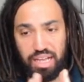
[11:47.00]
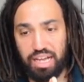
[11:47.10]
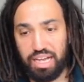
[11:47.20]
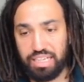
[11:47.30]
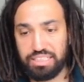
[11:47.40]

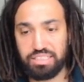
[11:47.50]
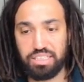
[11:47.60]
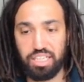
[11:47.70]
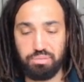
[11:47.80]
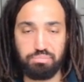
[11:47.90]
and
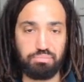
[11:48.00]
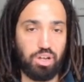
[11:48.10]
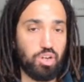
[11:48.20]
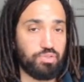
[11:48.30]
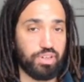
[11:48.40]

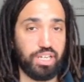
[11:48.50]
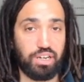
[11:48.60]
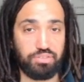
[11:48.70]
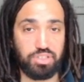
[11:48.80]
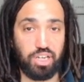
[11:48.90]
hopefully
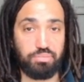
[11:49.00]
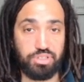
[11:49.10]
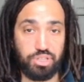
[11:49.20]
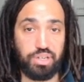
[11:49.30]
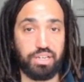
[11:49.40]
I'll have time
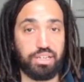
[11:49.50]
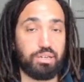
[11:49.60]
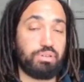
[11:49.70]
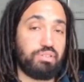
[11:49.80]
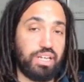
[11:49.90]
to do it
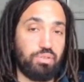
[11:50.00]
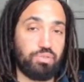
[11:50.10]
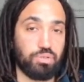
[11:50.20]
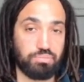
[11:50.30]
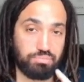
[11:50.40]
and be really
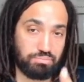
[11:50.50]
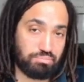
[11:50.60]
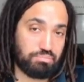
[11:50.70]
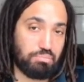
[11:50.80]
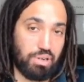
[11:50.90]
helpful.
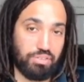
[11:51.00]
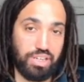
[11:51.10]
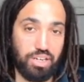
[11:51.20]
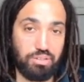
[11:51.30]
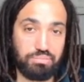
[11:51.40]
Bye for
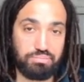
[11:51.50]
now.